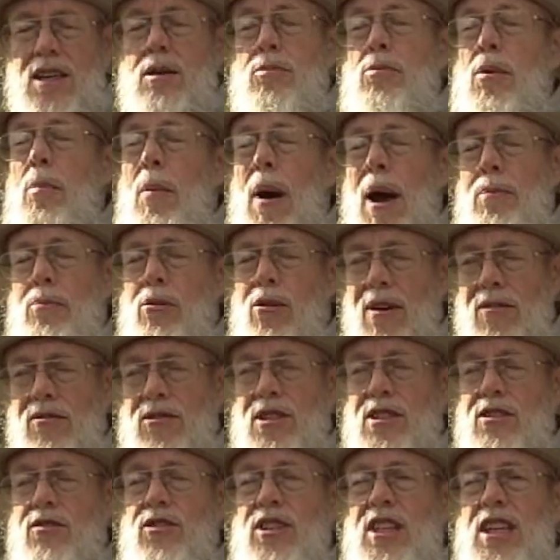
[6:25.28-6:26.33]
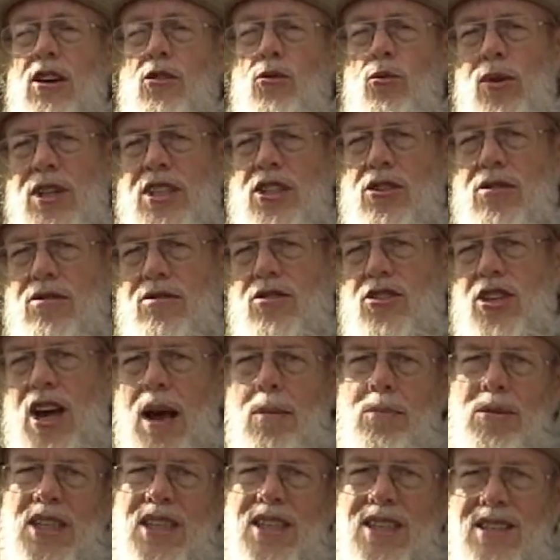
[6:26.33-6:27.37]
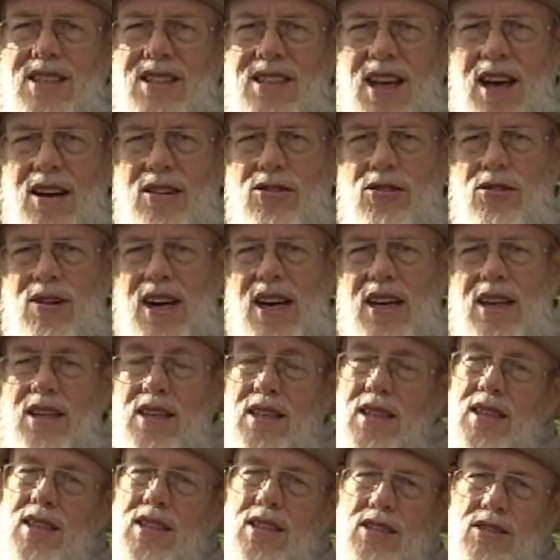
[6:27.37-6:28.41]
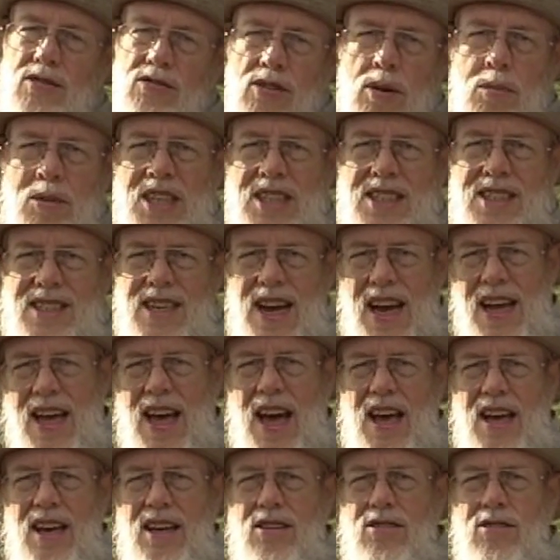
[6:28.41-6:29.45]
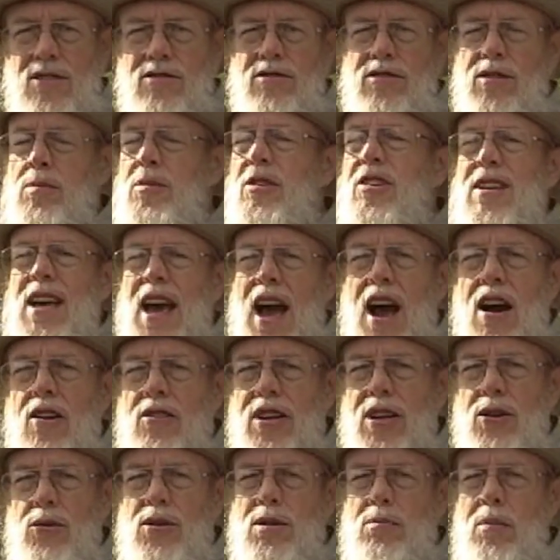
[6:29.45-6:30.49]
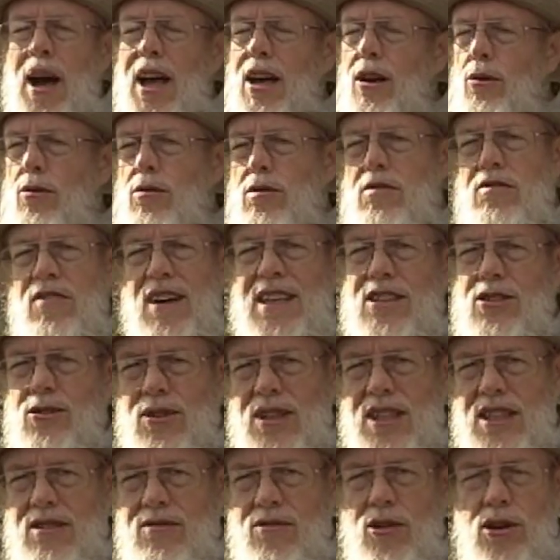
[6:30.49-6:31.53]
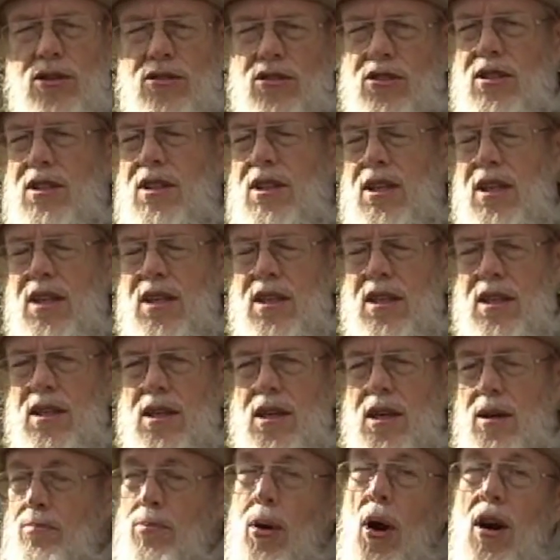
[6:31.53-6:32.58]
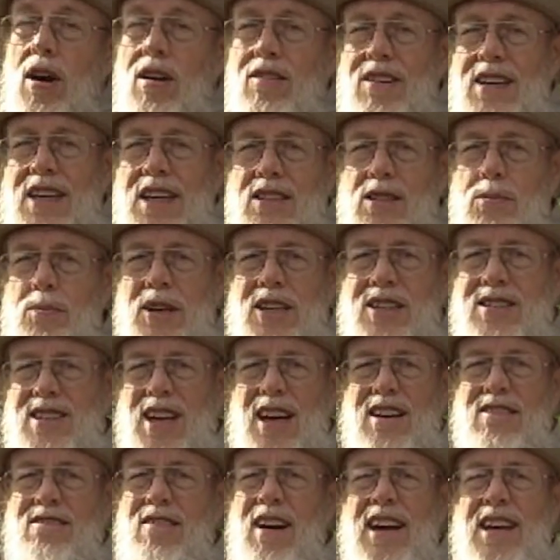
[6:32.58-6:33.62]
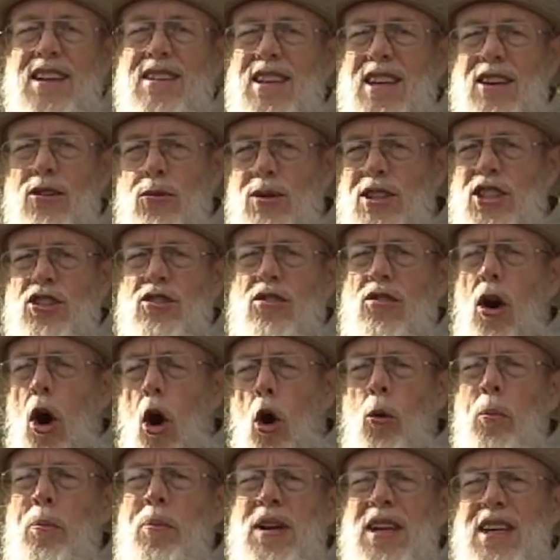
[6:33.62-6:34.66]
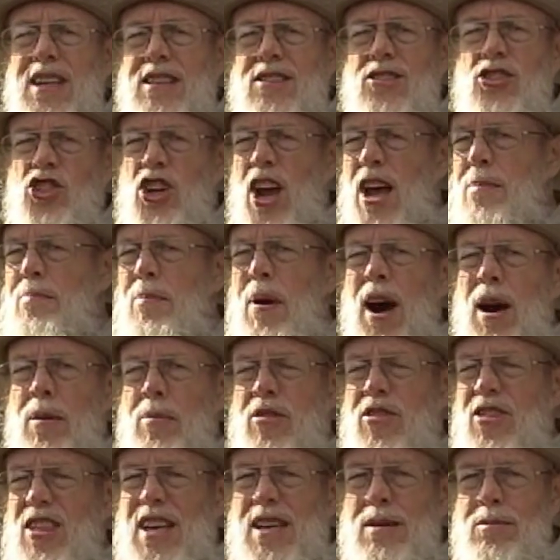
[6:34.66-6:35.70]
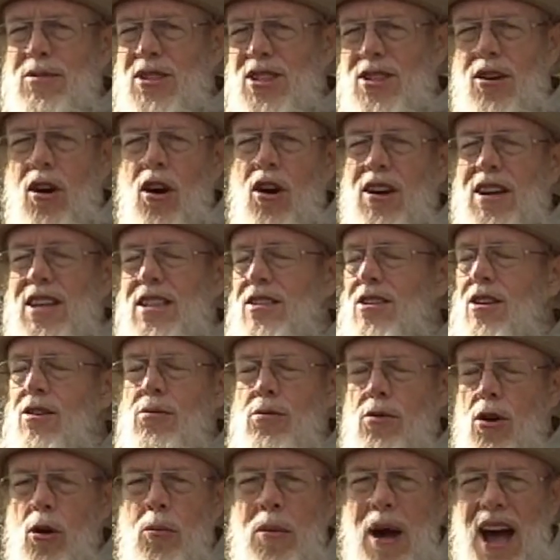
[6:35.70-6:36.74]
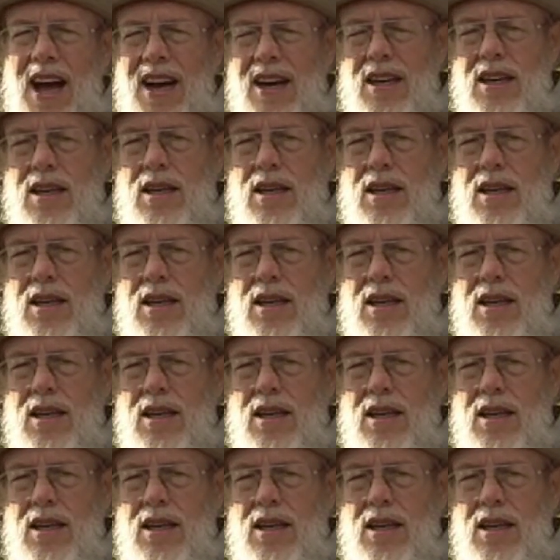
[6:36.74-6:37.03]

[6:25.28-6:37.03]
But my preference for the original Japanese soundtrack is from a decade of familiarity with my old Laserdisc version. Partly that's because I like the original opening J-pop theme song as a throwback,